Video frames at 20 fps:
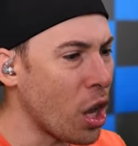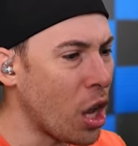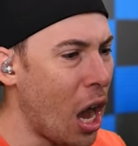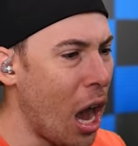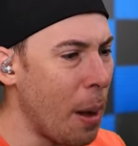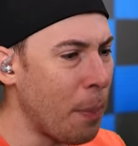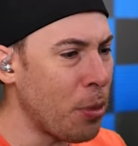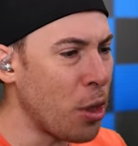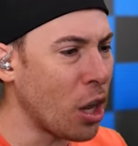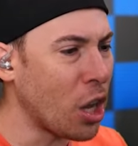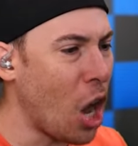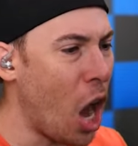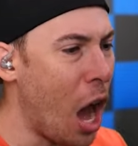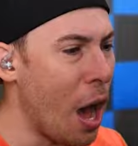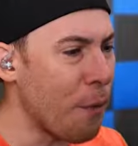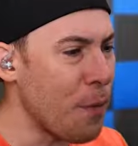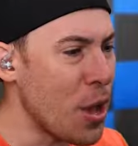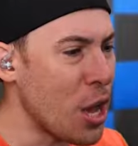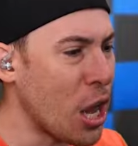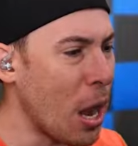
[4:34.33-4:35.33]
cup, the
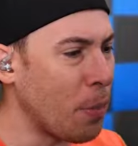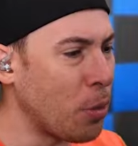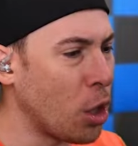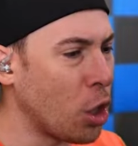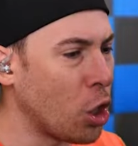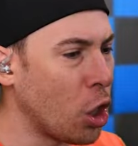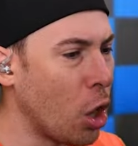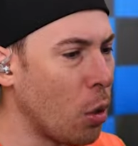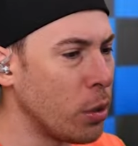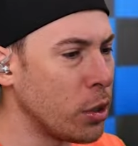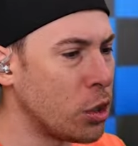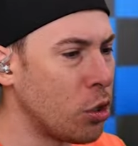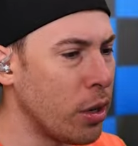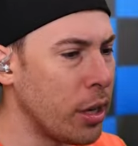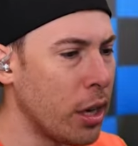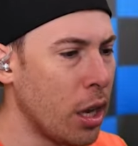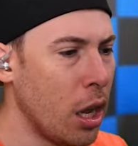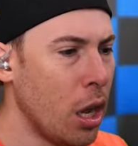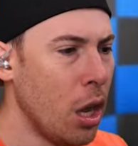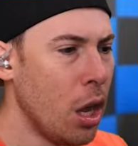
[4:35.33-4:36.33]
coffee cup the girl was
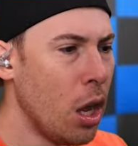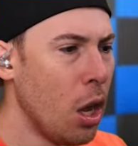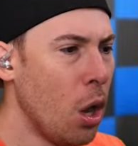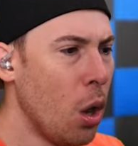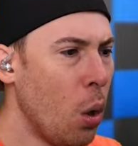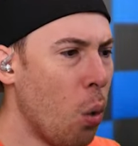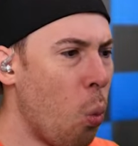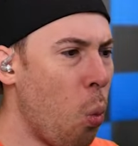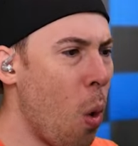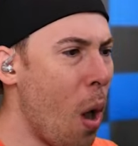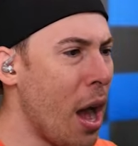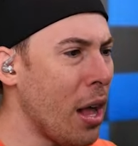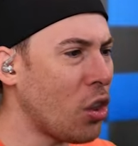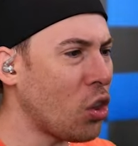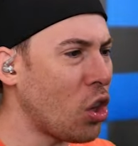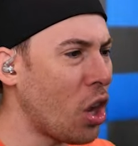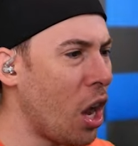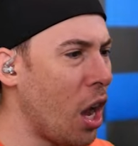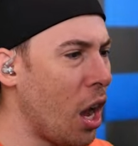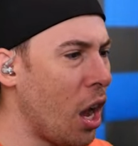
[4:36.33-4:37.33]
drinking.
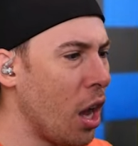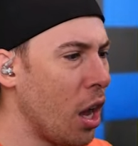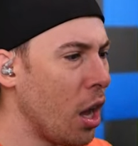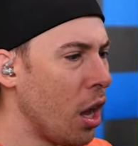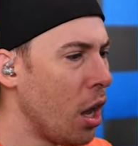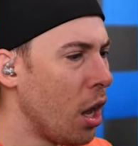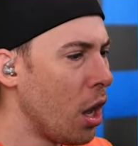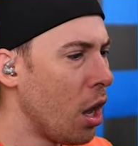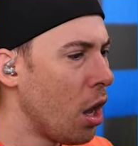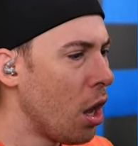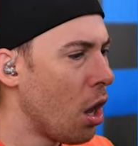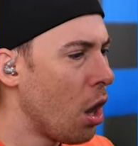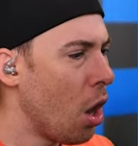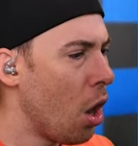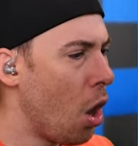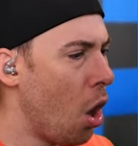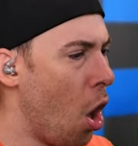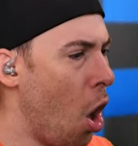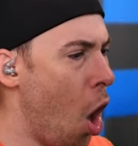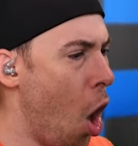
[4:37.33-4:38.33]
What the?
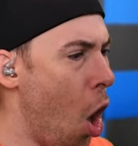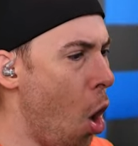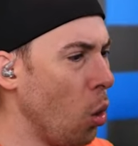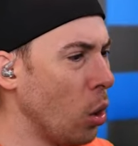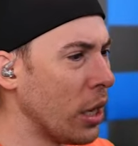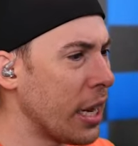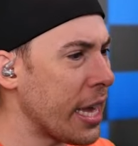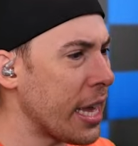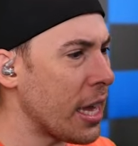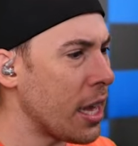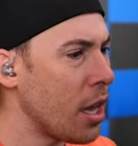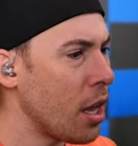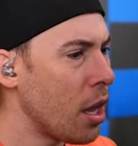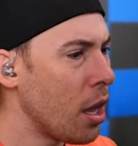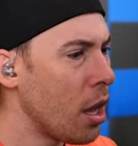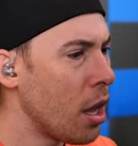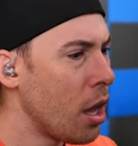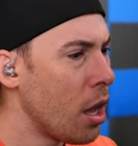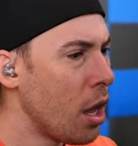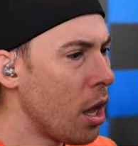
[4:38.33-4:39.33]
Holy.
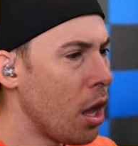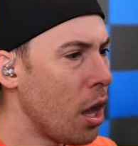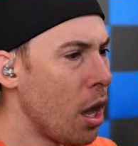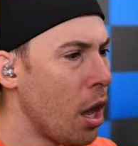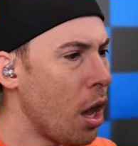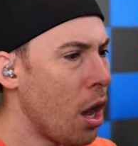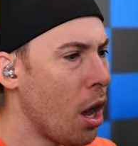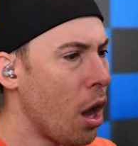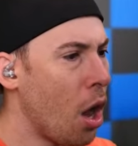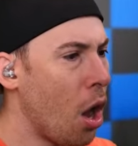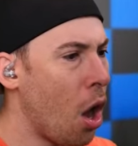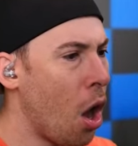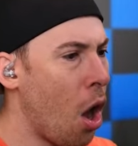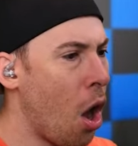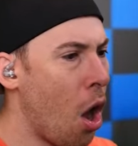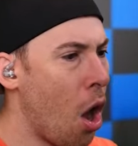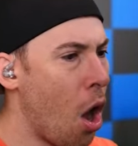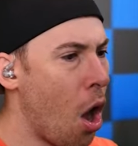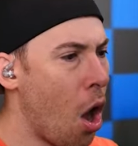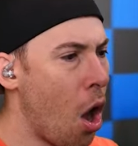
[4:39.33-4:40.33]

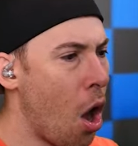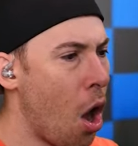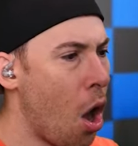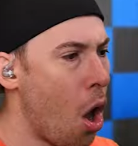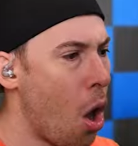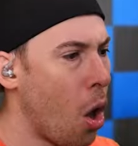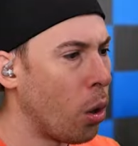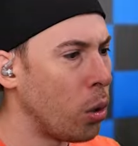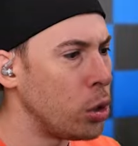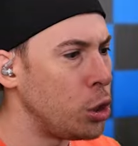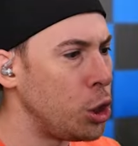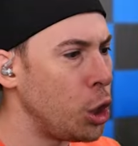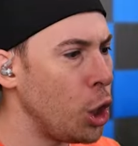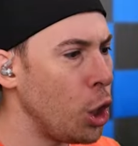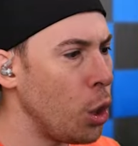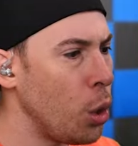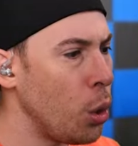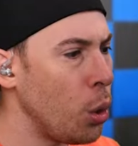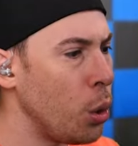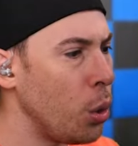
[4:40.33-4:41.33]
Oh,
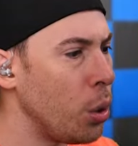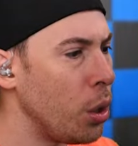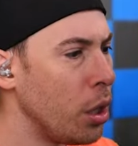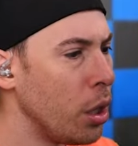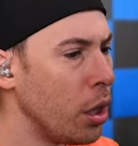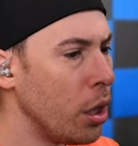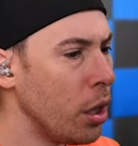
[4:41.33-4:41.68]
dude.